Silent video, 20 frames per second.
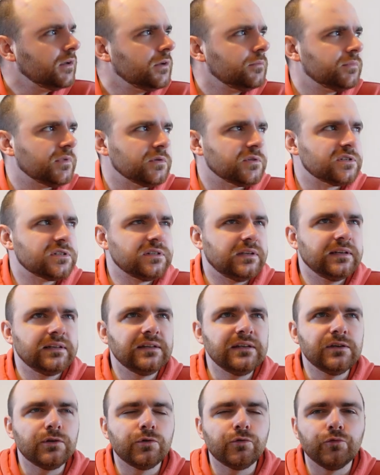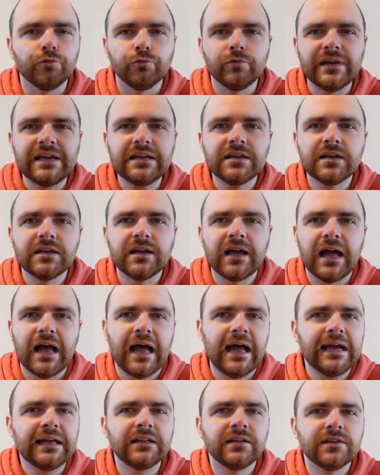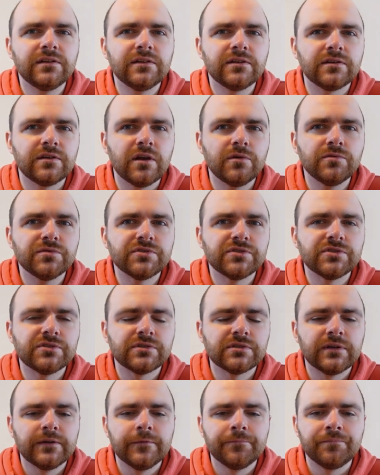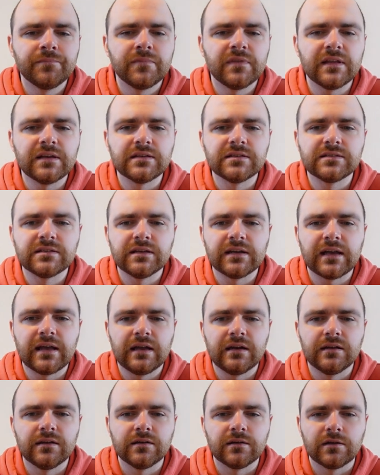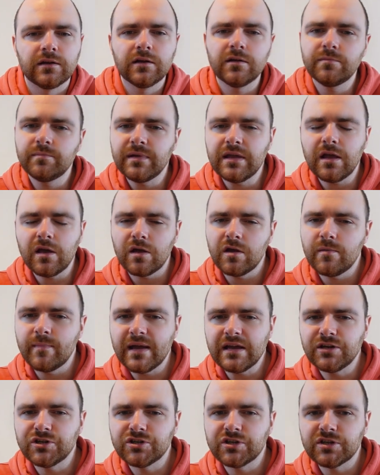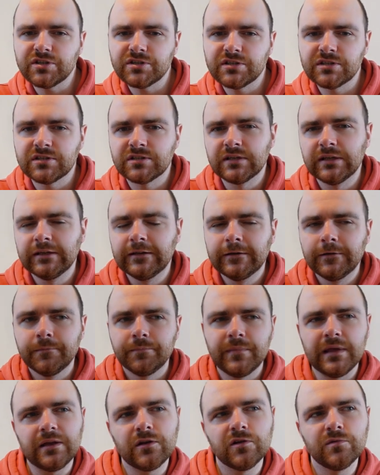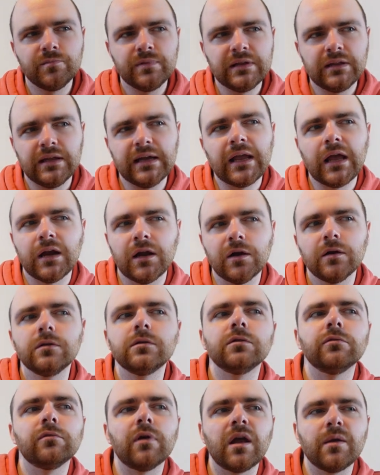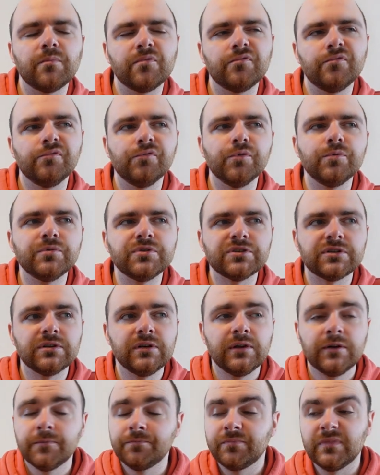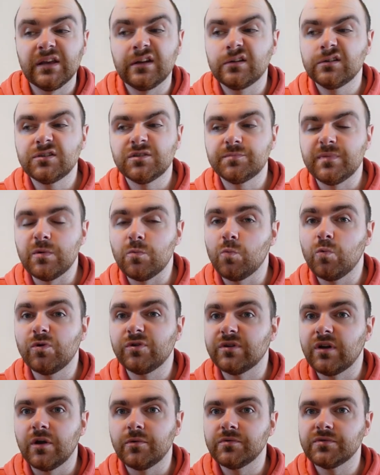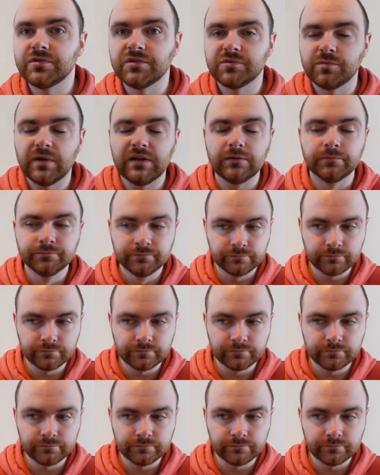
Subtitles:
those slightly greener Highland notes, things that kind of could be herbaceous, they could be like kind of underripe fruit, they could just be wood notes as well.